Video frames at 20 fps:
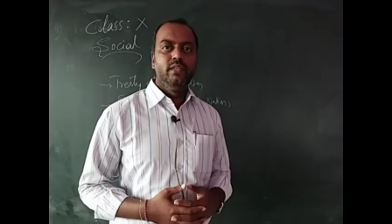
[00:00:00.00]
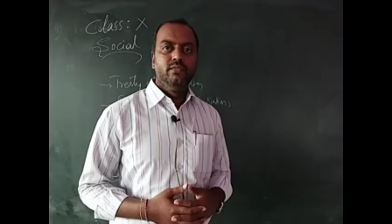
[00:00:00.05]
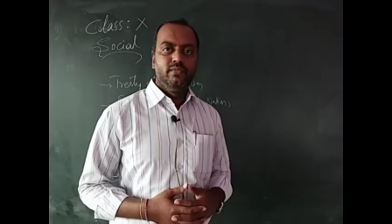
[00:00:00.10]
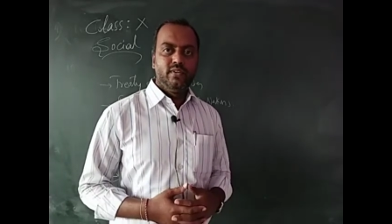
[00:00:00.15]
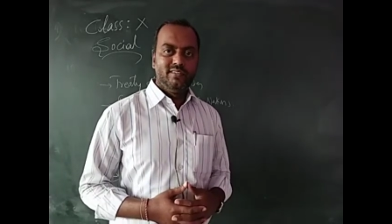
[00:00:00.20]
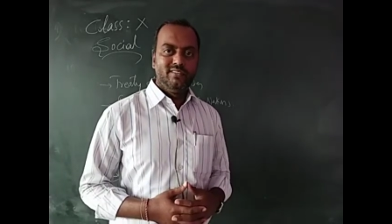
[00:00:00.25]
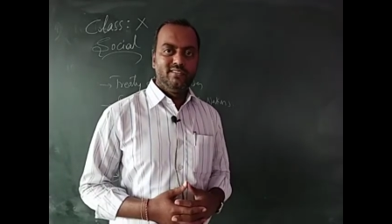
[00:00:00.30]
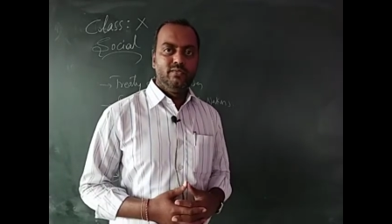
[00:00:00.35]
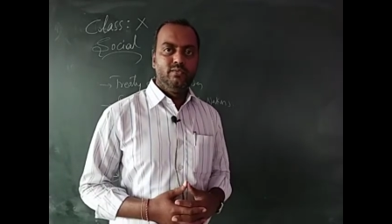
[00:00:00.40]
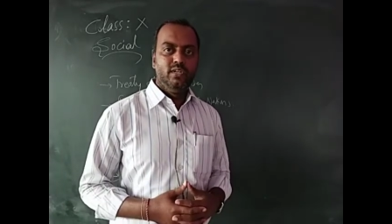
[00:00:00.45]

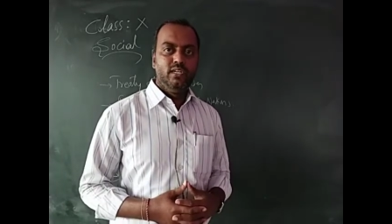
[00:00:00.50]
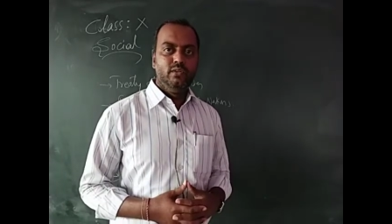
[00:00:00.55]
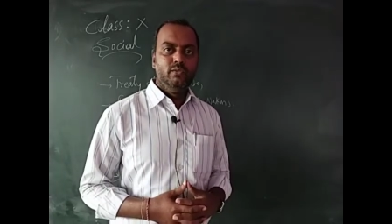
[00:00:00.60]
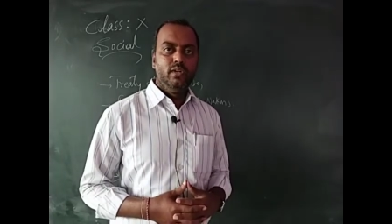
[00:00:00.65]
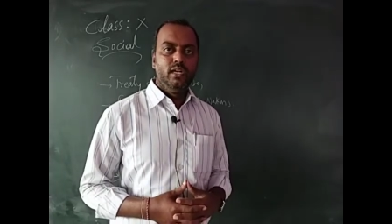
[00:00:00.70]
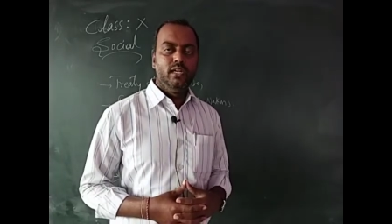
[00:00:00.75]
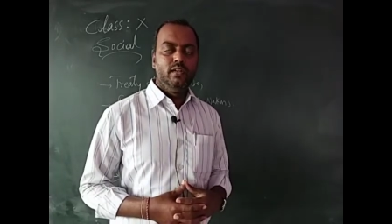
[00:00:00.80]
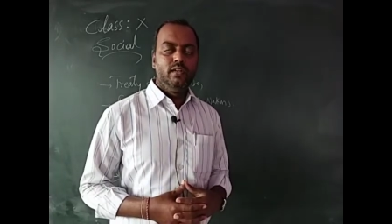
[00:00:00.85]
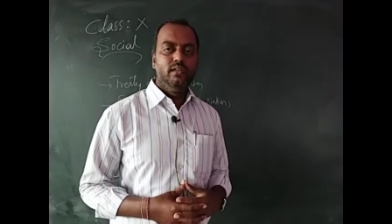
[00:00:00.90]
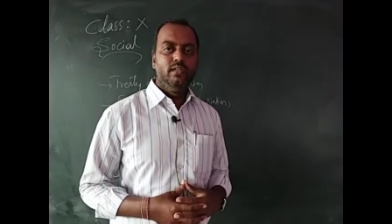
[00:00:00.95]
First World
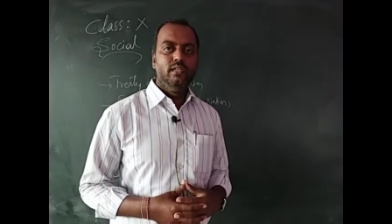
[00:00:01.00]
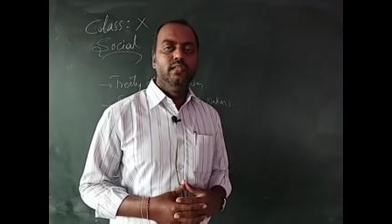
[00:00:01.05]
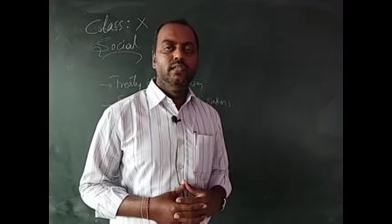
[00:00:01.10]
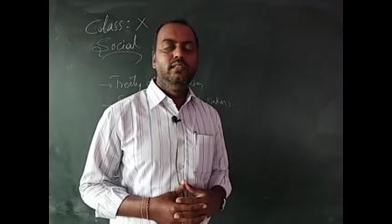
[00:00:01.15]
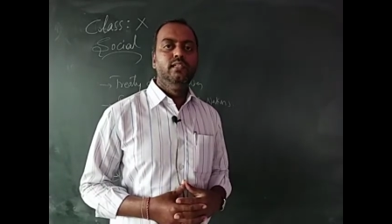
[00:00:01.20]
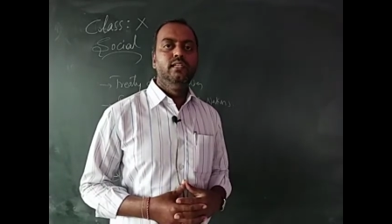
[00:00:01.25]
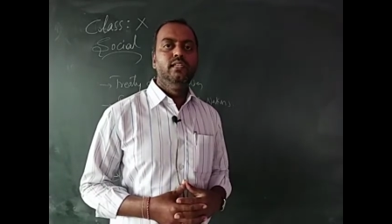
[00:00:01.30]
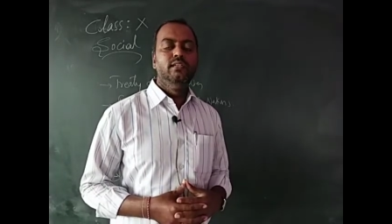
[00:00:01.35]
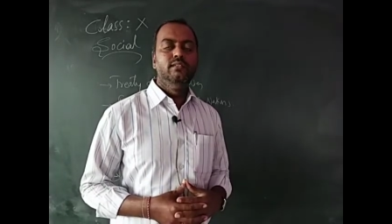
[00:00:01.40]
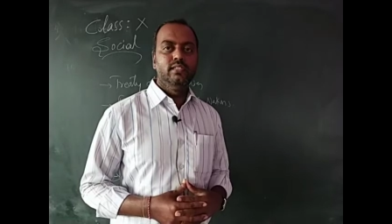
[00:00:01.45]
War
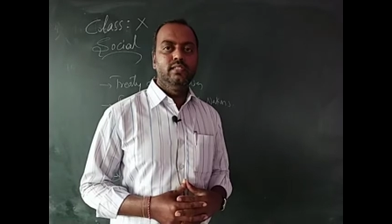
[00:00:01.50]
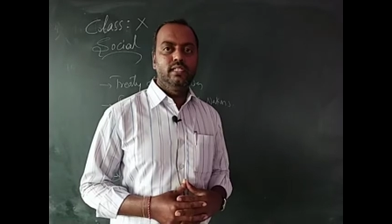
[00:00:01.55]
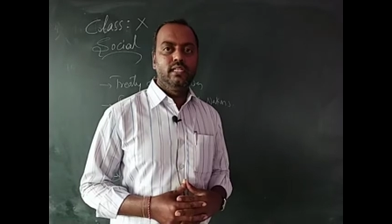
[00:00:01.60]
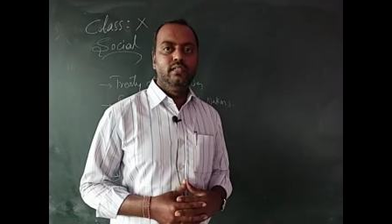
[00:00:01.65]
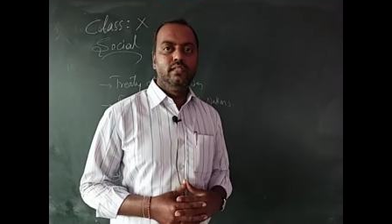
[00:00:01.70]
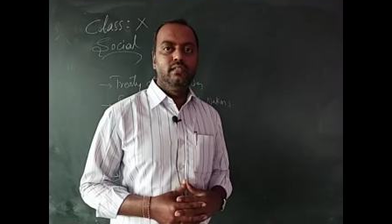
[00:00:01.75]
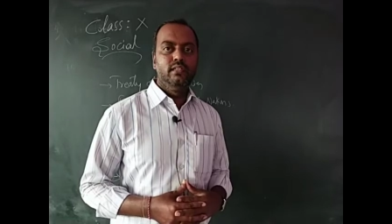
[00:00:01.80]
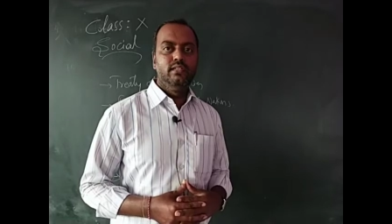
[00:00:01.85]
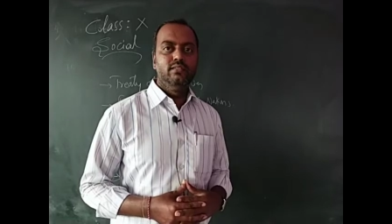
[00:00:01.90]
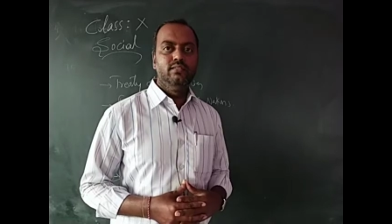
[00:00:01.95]
in these
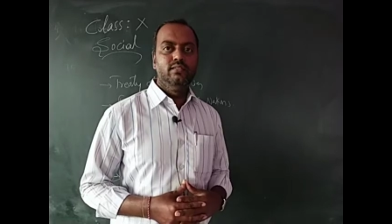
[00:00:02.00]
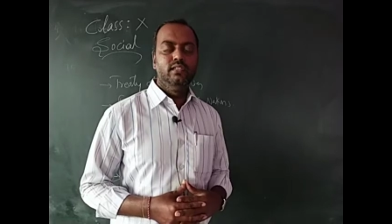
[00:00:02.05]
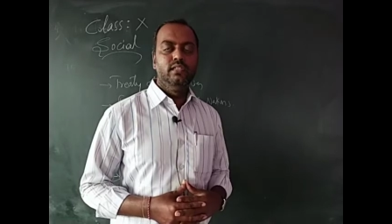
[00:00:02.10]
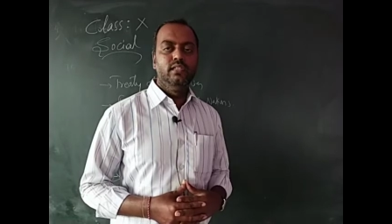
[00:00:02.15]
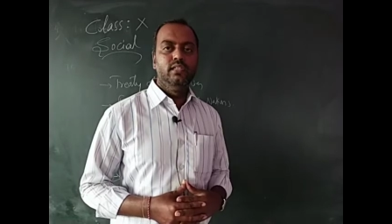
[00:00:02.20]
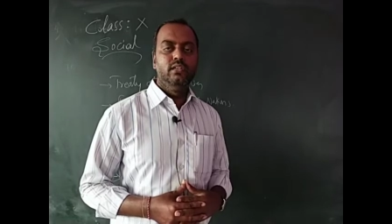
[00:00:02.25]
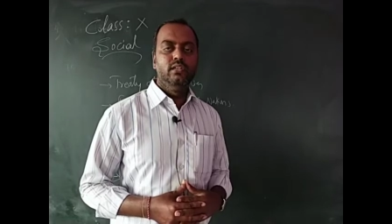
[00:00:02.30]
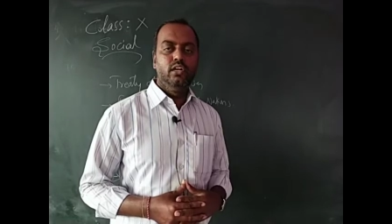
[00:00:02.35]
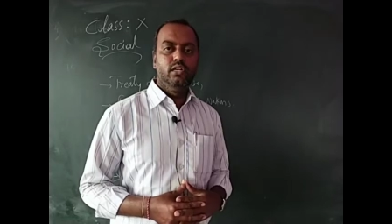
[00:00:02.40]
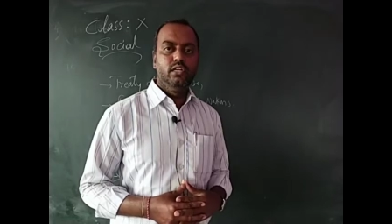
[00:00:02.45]
countries
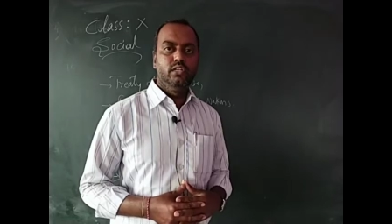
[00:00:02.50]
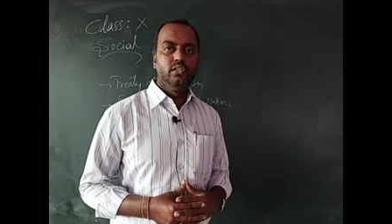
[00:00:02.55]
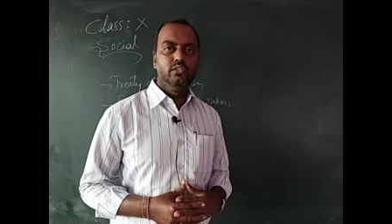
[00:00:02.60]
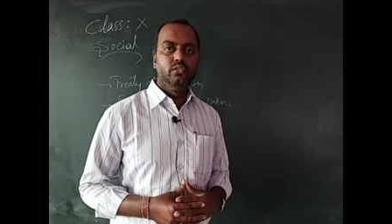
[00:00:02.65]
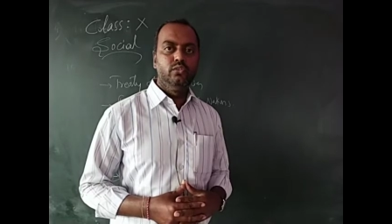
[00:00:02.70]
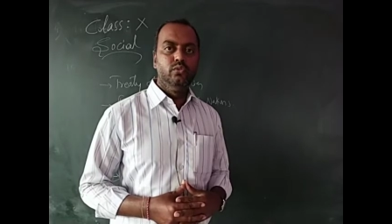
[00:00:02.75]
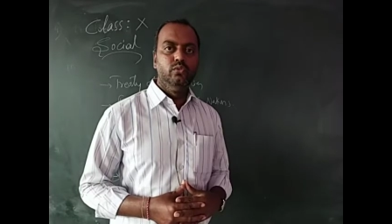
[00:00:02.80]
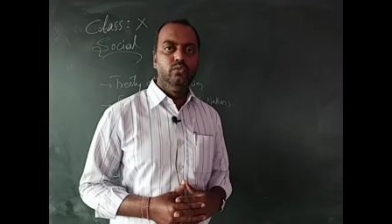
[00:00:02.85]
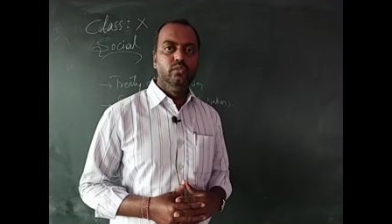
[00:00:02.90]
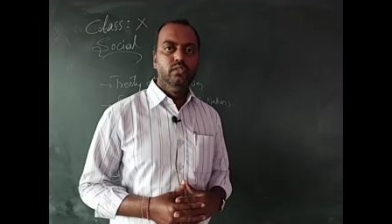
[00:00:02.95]
in order
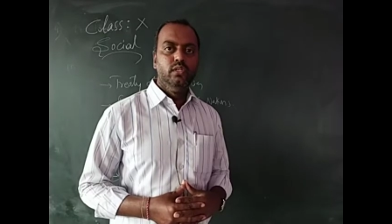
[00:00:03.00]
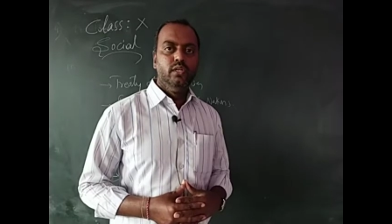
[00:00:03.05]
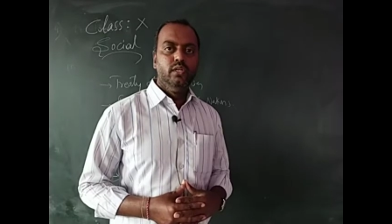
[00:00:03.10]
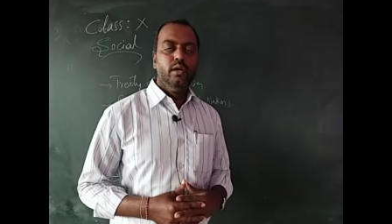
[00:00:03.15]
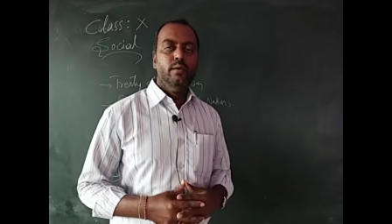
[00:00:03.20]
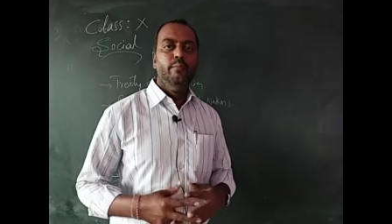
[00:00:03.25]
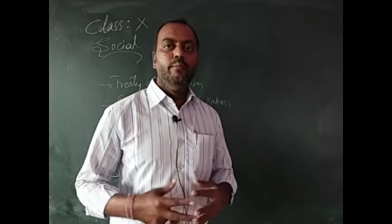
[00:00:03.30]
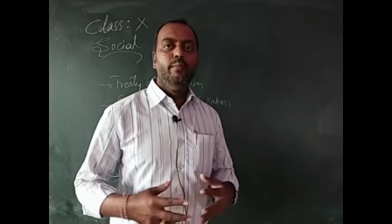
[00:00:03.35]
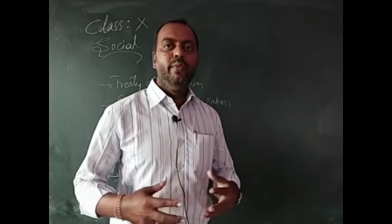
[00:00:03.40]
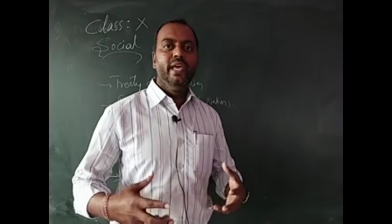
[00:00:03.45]

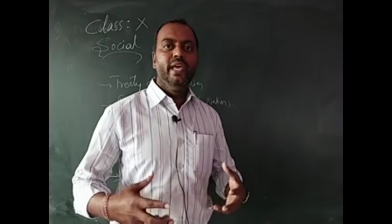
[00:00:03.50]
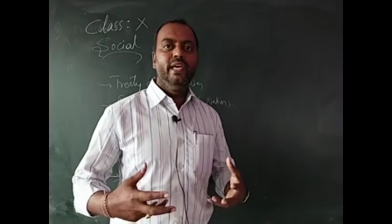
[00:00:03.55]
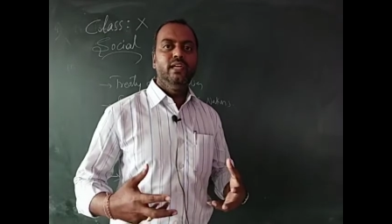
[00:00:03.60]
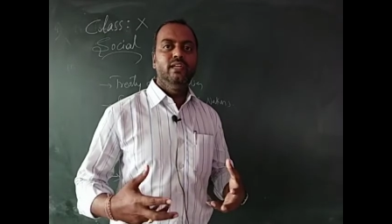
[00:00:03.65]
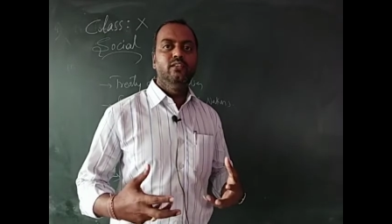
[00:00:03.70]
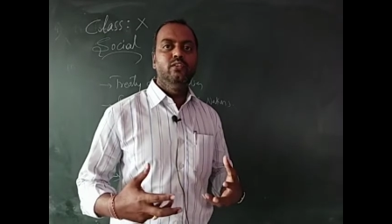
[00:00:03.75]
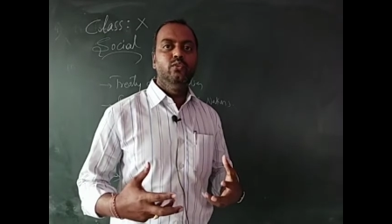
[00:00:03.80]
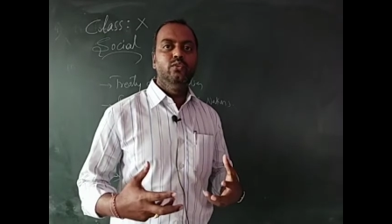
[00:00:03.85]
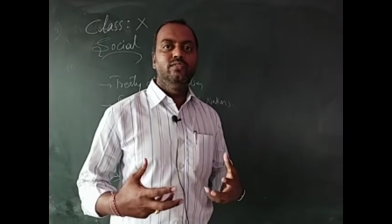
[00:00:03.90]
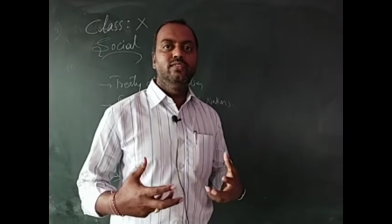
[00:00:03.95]
to
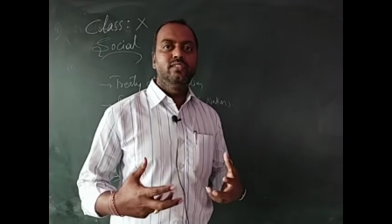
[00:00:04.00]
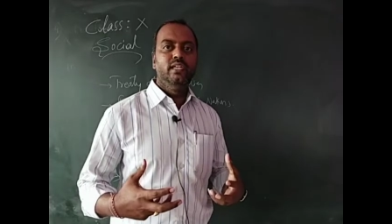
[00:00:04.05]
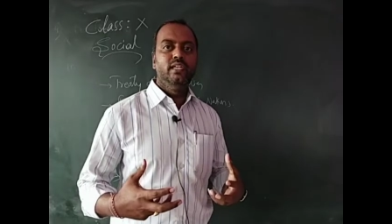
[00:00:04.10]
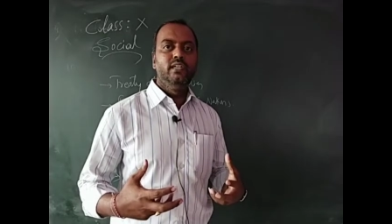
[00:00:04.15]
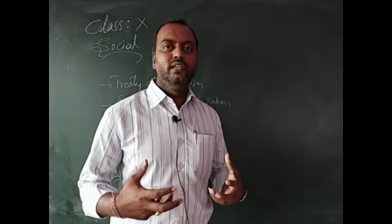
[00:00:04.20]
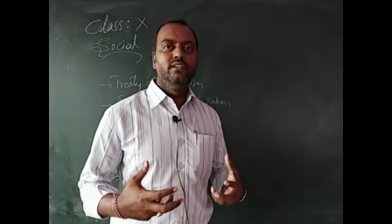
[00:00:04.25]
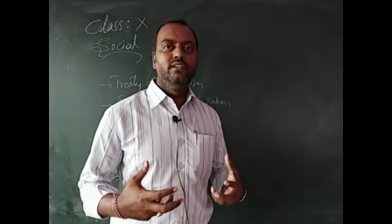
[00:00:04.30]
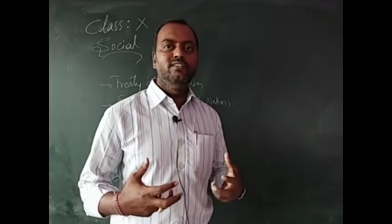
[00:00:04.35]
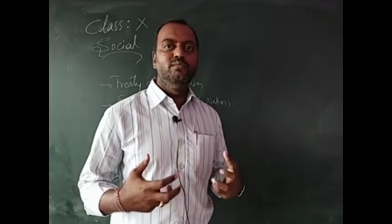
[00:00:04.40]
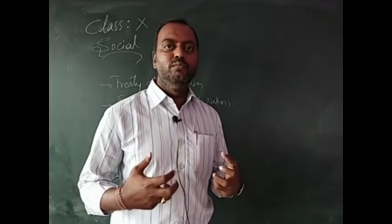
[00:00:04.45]
make those
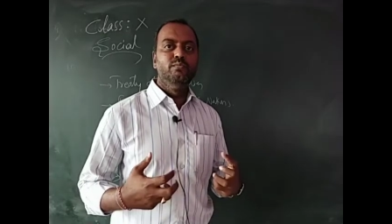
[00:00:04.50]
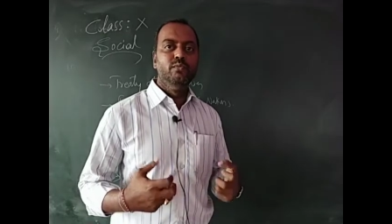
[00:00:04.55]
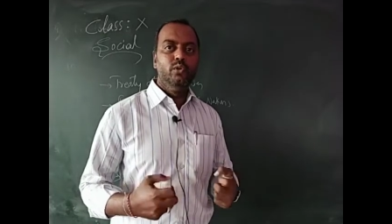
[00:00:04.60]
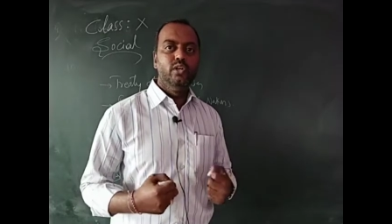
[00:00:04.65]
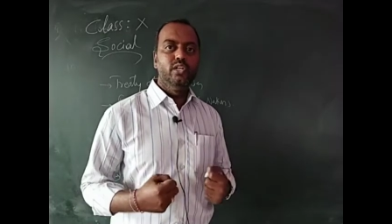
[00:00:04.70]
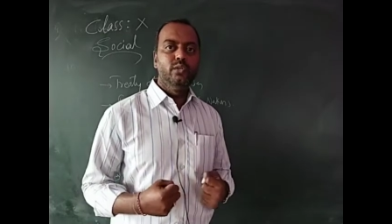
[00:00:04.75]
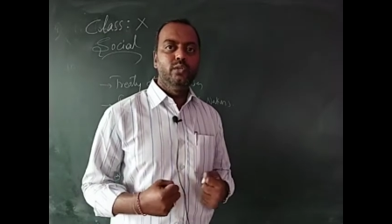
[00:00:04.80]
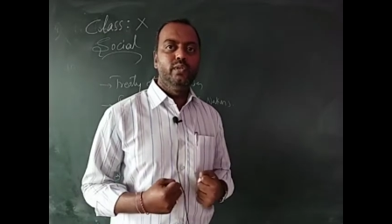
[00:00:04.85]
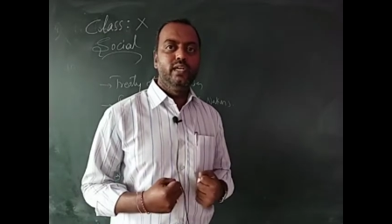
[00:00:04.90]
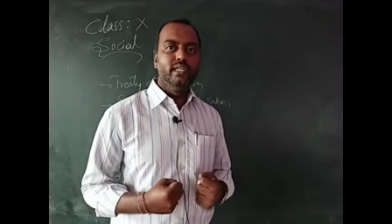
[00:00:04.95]
countries
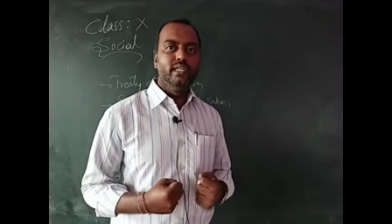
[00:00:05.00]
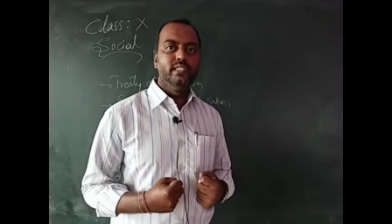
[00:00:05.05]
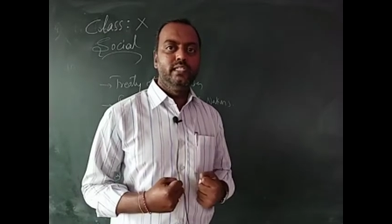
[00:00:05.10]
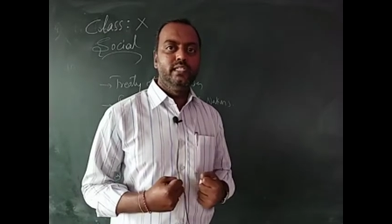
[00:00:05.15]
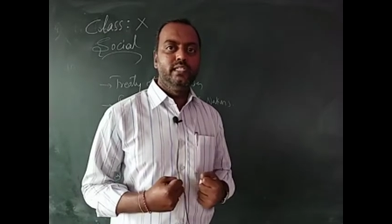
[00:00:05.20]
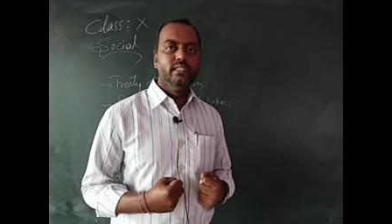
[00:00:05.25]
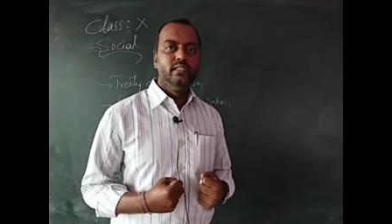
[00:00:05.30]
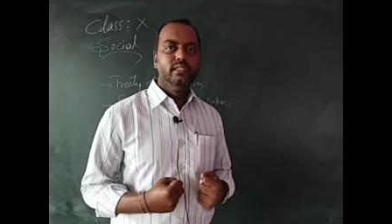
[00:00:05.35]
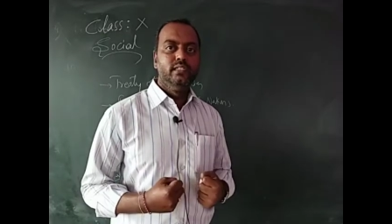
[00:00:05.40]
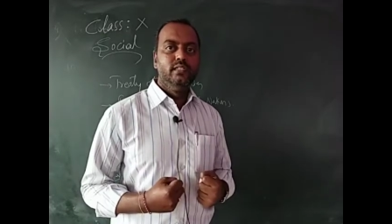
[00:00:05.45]
more
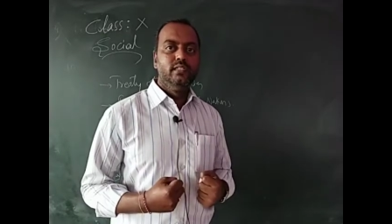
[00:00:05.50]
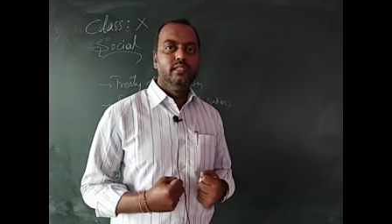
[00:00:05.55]
united,